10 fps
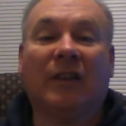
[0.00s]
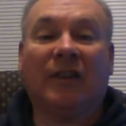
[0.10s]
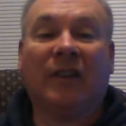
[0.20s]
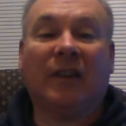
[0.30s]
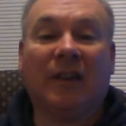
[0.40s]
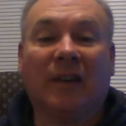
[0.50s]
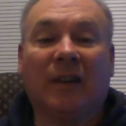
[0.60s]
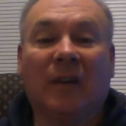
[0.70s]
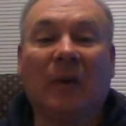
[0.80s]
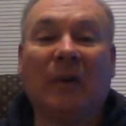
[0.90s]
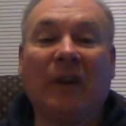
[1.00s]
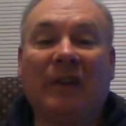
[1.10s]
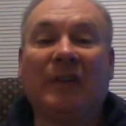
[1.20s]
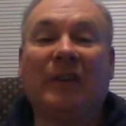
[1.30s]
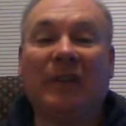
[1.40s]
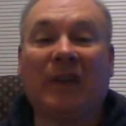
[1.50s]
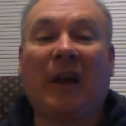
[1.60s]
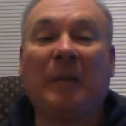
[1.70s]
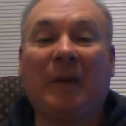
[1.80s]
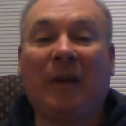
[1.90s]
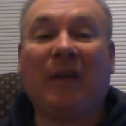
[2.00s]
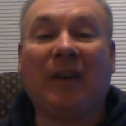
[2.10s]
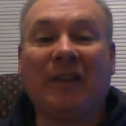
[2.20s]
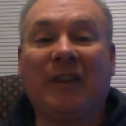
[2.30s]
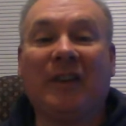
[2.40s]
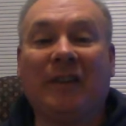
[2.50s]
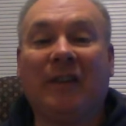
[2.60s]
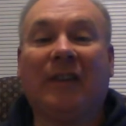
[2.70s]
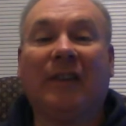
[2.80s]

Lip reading: is that correlation does not mean causation,